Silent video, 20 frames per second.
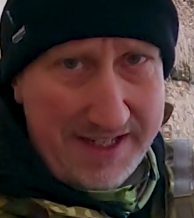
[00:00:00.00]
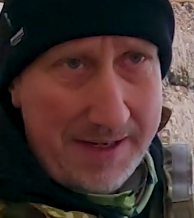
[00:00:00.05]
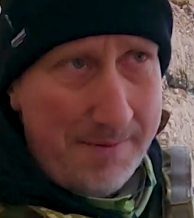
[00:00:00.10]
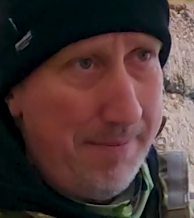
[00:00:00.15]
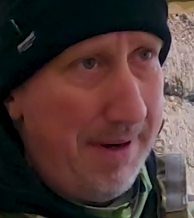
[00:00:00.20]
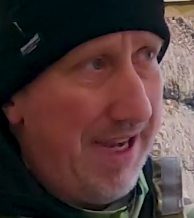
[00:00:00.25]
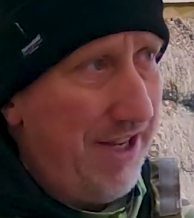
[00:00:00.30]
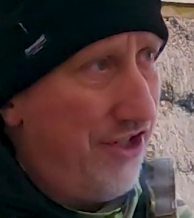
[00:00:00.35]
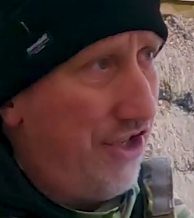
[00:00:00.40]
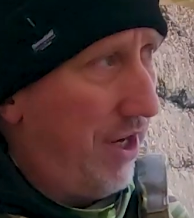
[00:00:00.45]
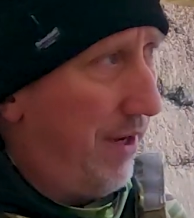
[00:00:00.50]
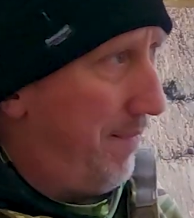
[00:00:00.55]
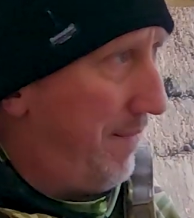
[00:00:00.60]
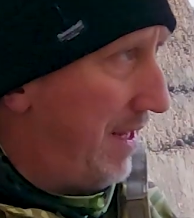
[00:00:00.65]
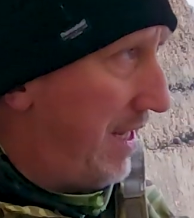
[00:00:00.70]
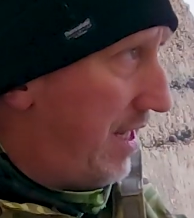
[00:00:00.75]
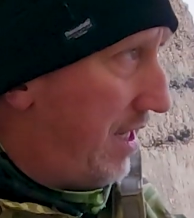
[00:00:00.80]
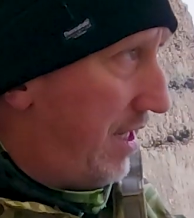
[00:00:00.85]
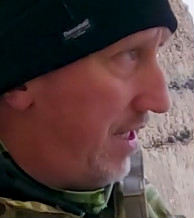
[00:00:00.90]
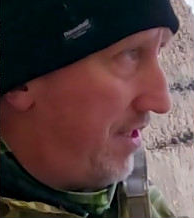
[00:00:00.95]
basher
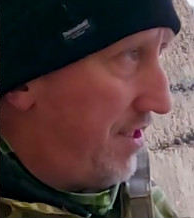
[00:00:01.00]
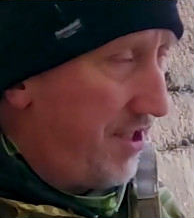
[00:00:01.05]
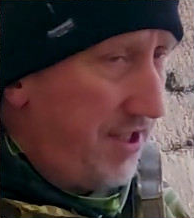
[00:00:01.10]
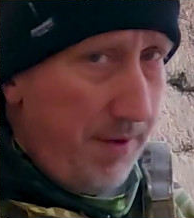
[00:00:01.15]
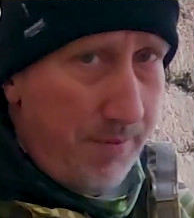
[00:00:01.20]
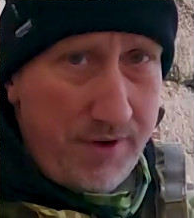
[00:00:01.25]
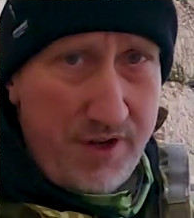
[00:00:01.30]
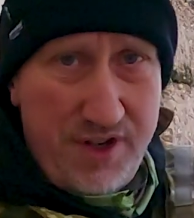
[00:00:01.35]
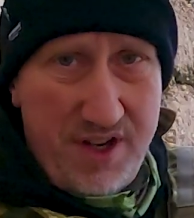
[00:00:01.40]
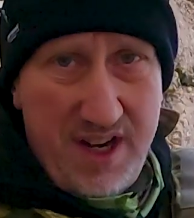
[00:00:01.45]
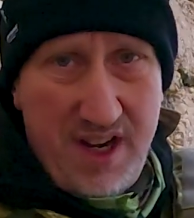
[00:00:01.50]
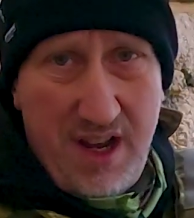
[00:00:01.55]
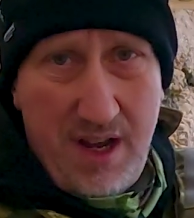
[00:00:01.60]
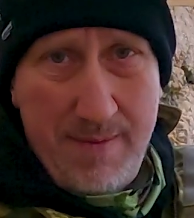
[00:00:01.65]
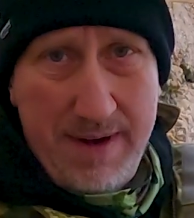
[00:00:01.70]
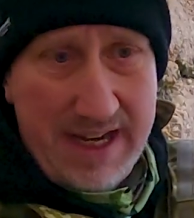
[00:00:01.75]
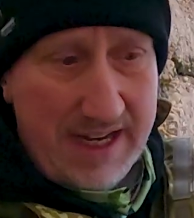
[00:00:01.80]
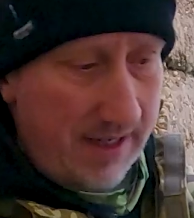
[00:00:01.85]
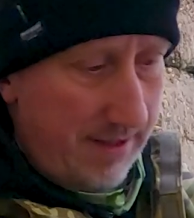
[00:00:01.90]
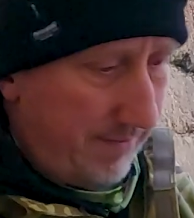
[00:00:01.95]
to someone who doesn't
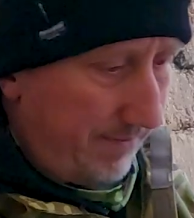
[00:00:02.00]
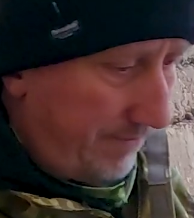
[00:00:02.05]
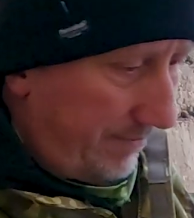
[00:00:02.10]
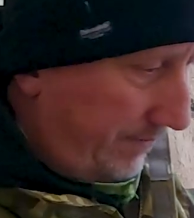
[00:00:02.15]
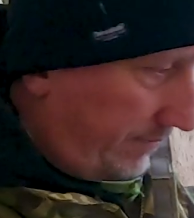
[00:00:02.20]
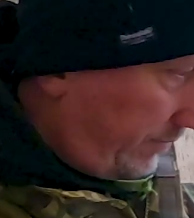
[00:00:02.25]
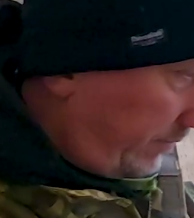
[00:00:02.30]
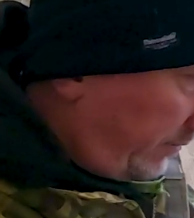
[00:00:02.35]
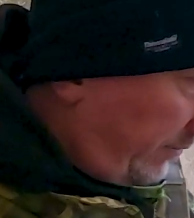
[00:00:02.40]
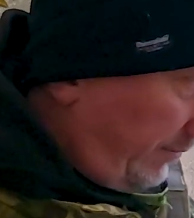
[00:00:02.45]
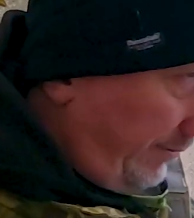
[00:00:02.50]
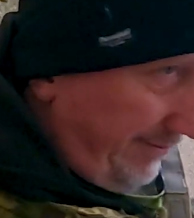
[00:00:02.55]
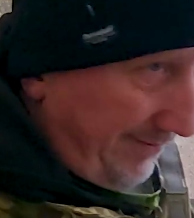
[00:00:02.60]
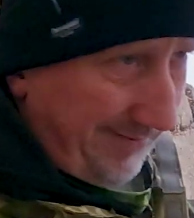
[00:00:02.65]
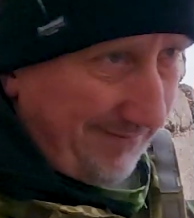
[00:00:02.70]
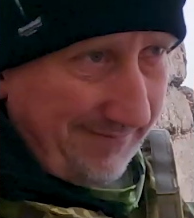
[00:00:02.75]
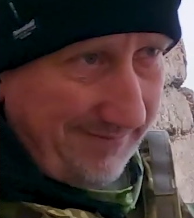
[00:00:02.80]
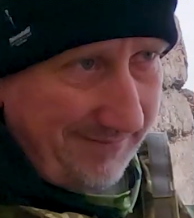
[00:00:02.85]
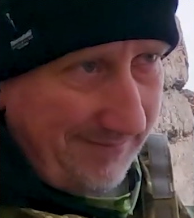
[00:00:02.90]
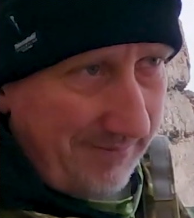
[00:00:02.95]
like me?
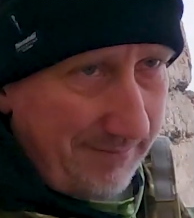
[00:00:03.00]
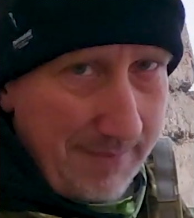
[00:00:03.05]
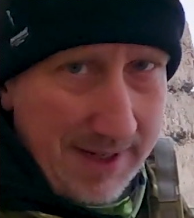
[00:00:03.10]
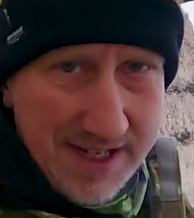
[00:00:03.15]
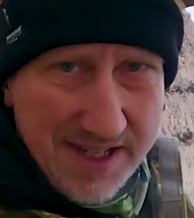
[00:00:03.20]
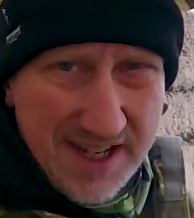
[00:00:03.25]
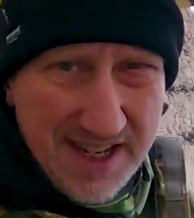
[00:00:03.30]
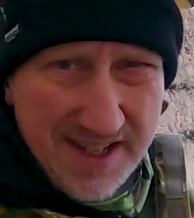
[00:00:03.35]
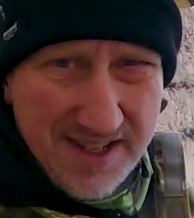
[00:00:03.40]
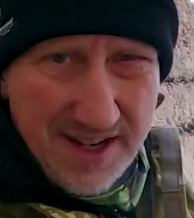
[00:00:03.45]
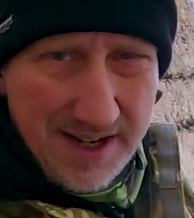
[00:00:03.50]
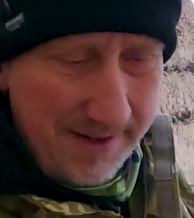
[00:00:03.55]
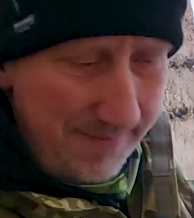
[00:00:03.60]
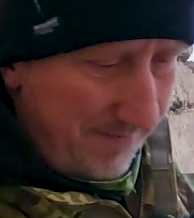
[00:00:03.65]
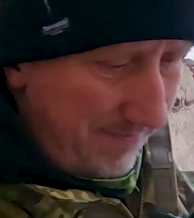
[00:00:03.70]
Makes sense, doesn't it?